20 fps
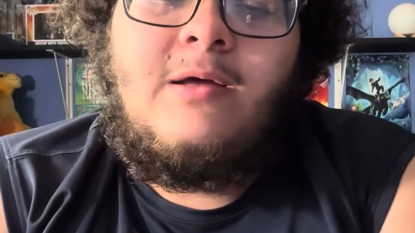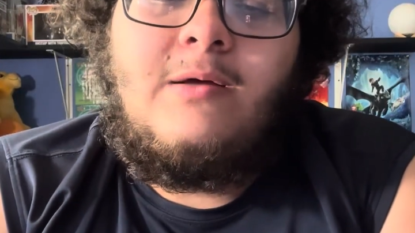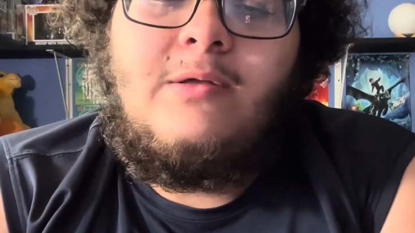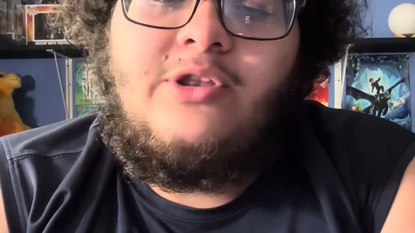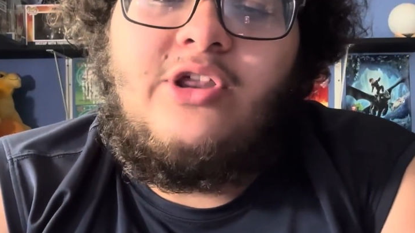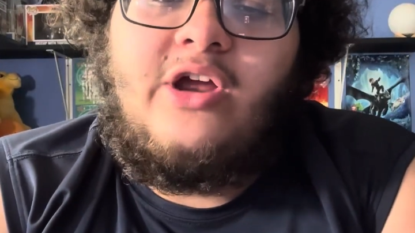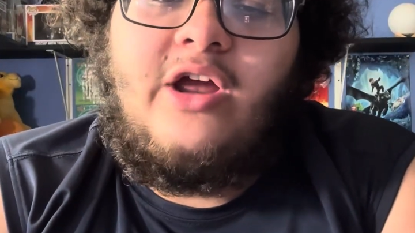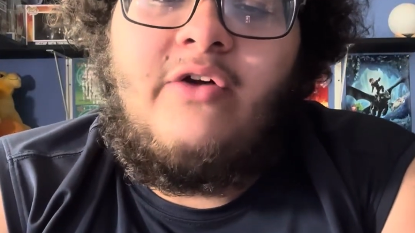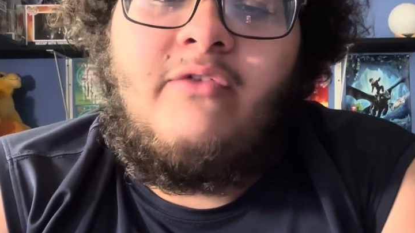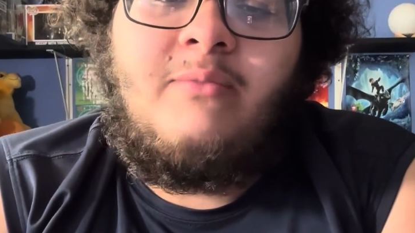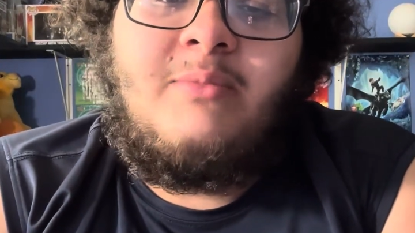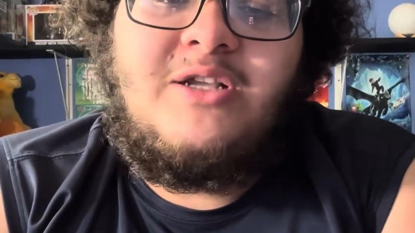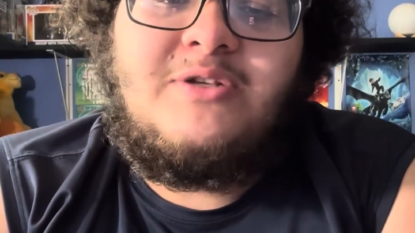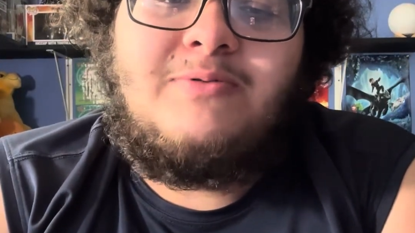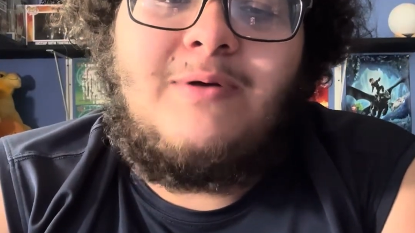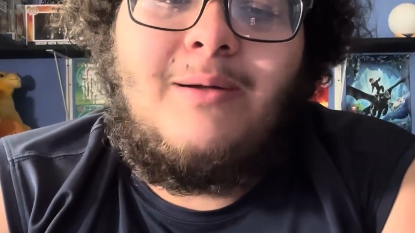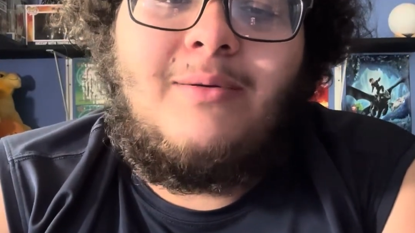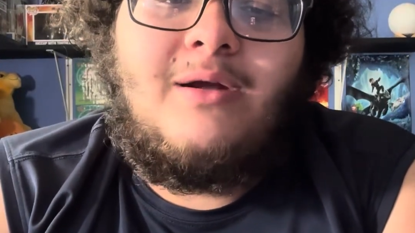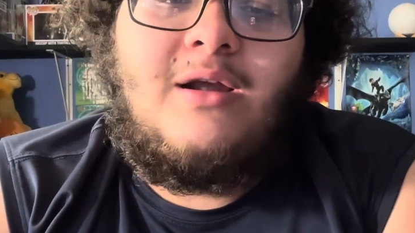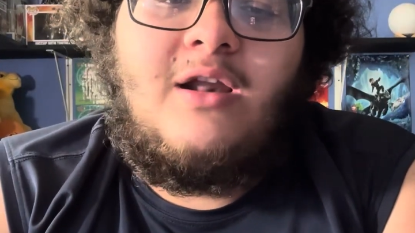the government's
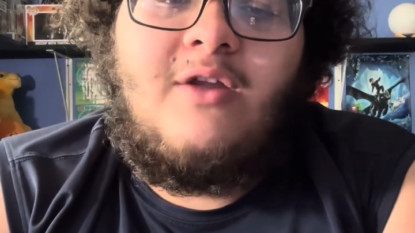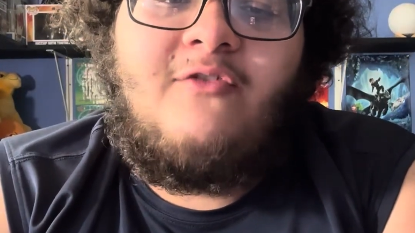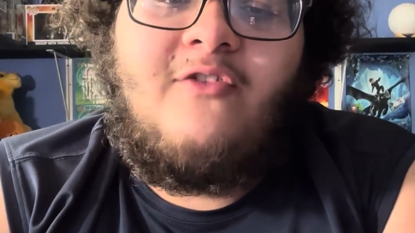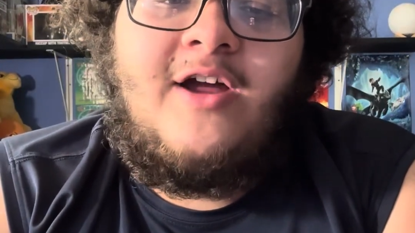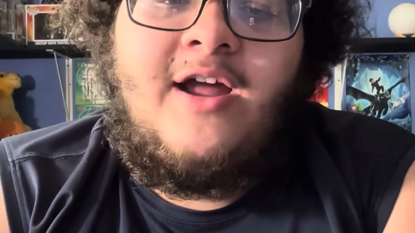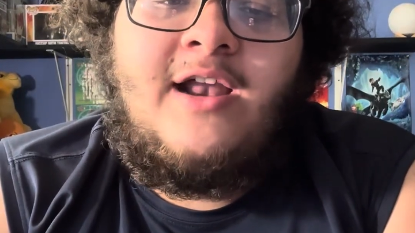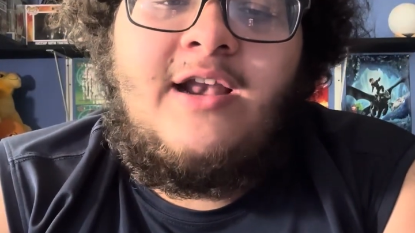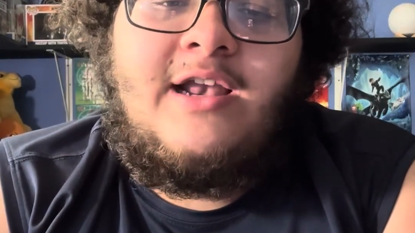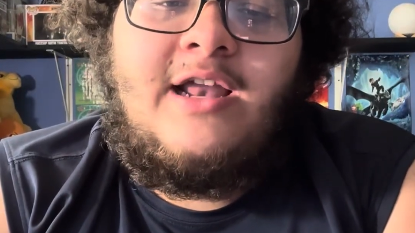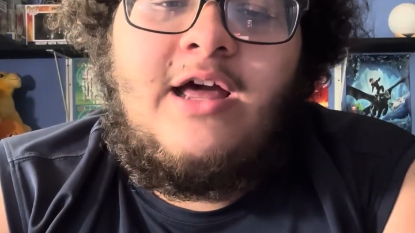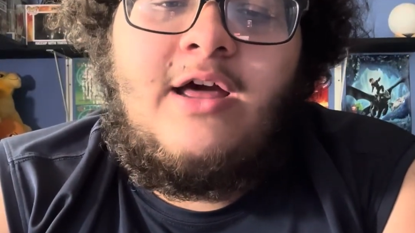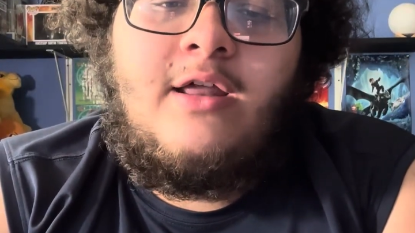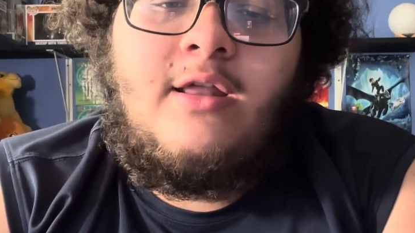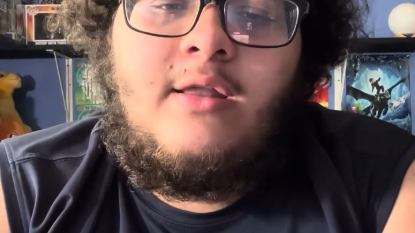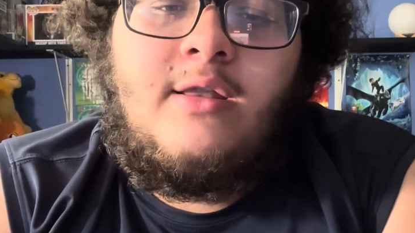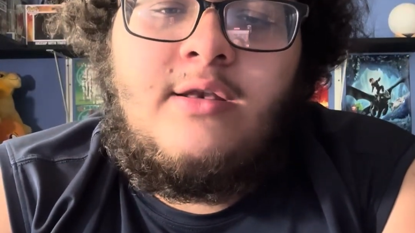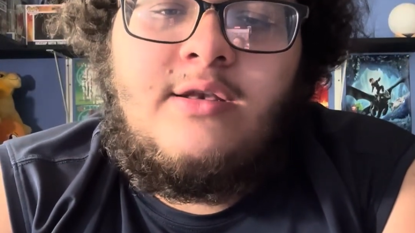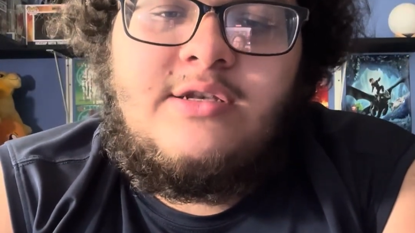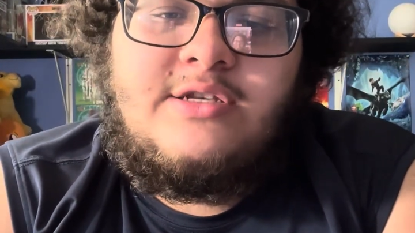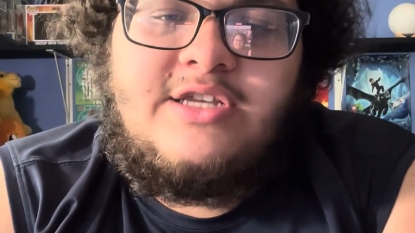probably going to find out
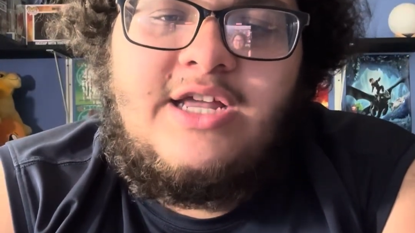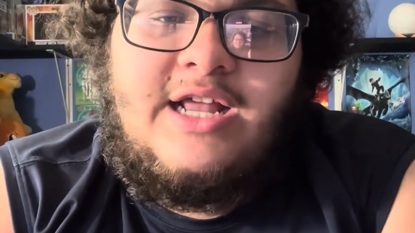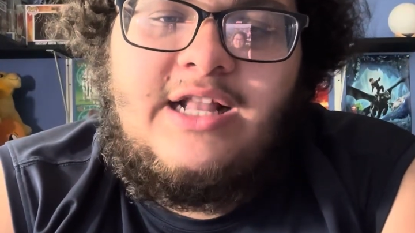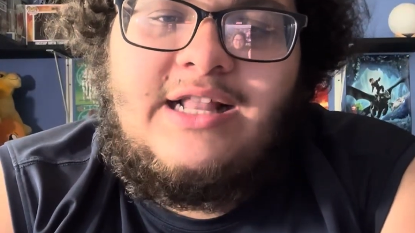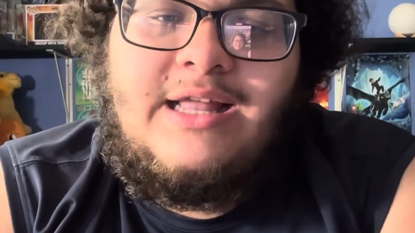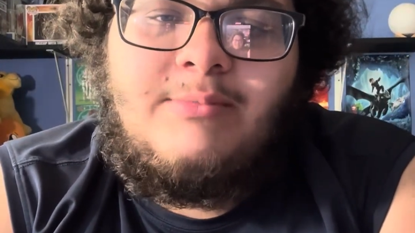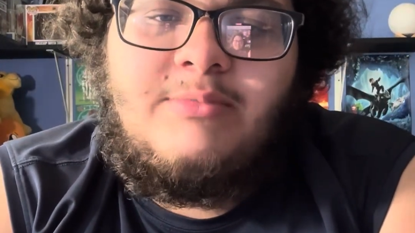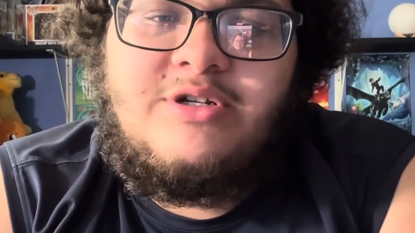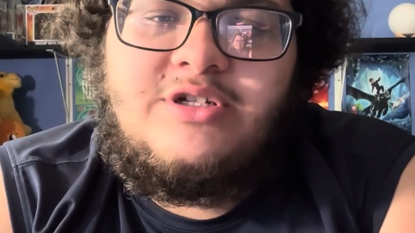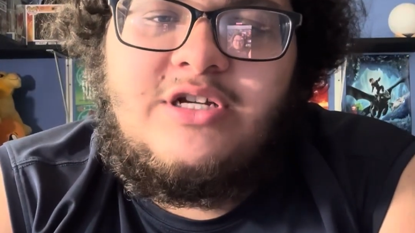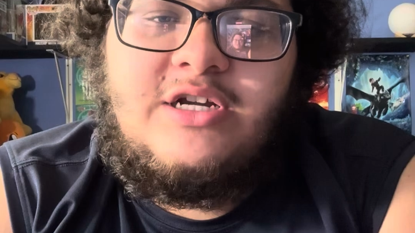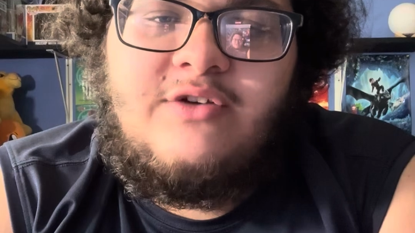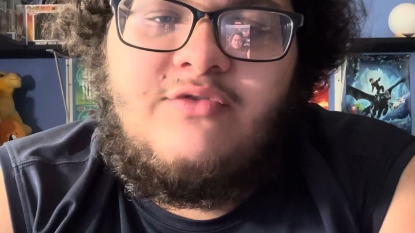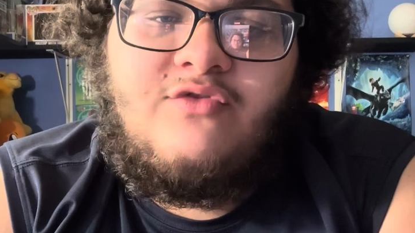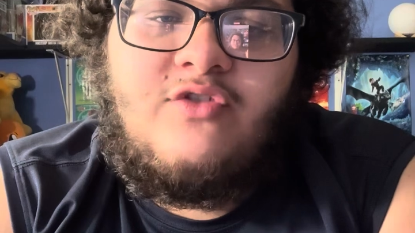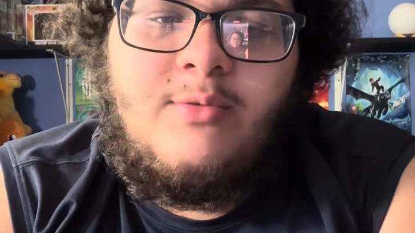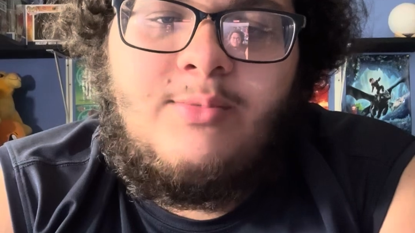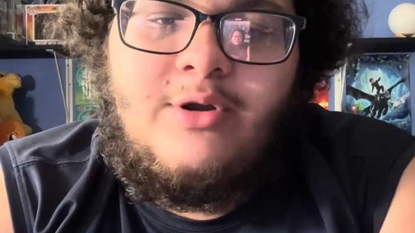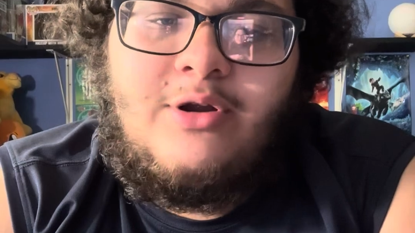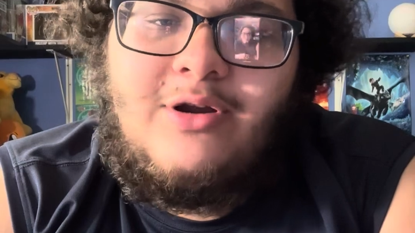and take that machine
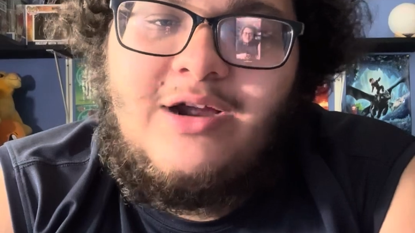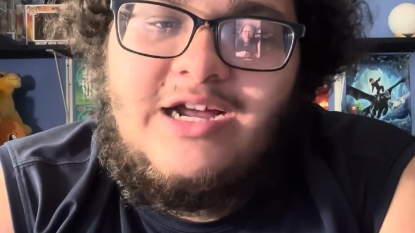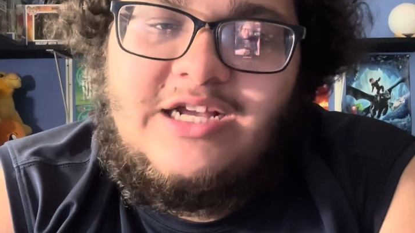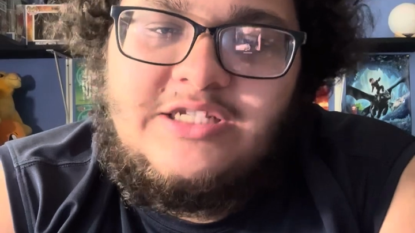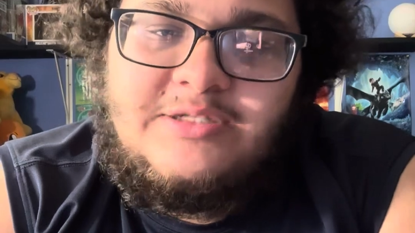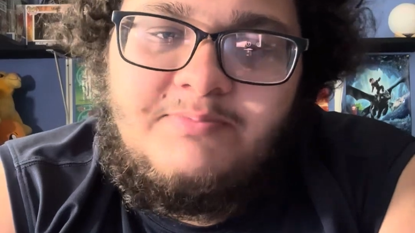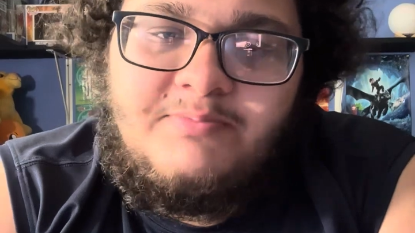from your ass,